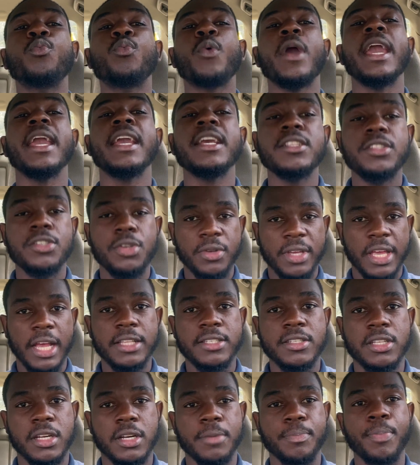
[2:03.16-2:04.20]
wait to get
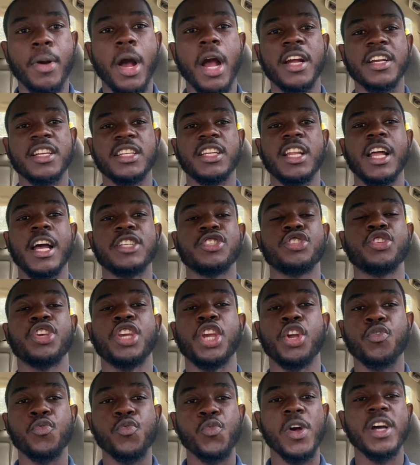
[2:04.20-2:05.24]
to the parking lot so you
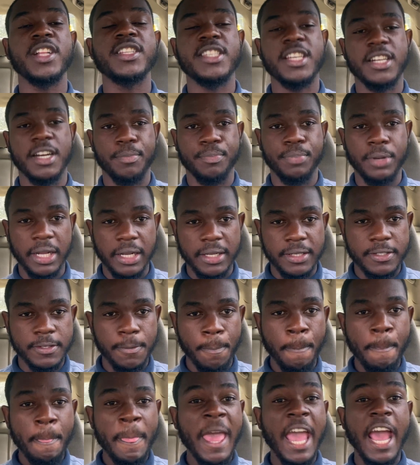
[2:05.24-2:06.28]
can run to the place.
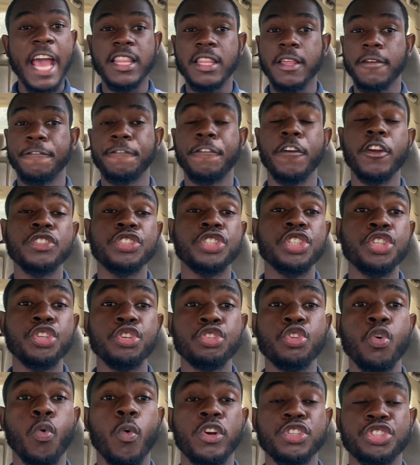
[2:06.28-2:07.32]
And the first thing you
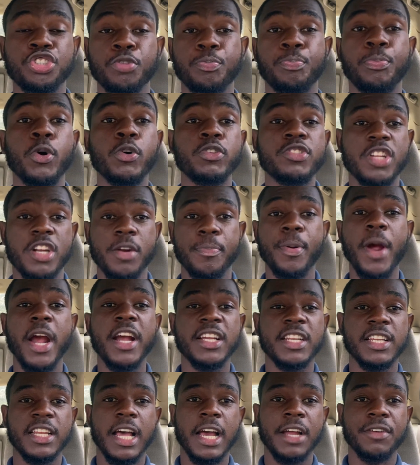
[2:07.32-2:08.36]
do once you pull to the
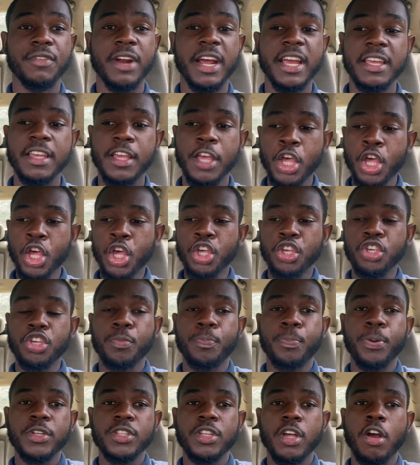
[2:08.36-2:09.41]
parking lot, right, you
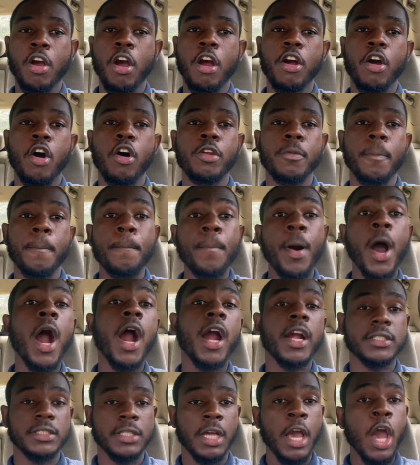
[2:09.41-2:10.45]
put the car on
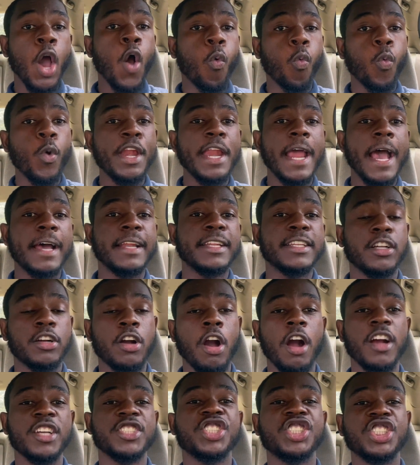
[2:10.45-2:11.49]
park without the
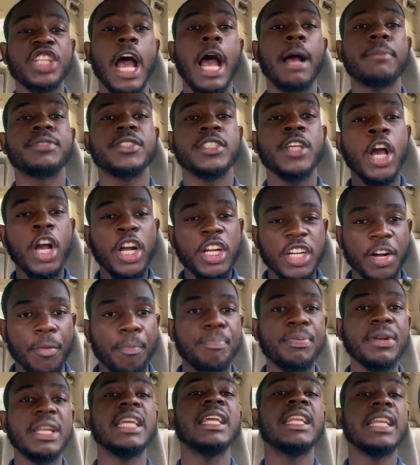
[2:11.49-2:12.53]
car stops
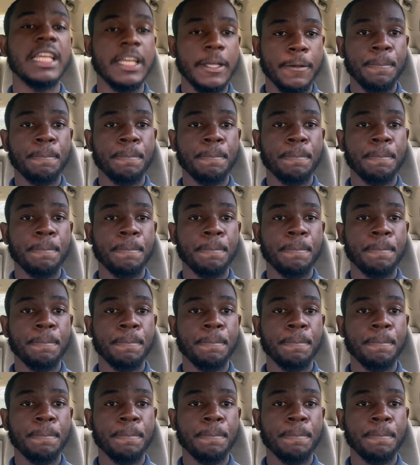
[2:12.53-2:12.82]
completely.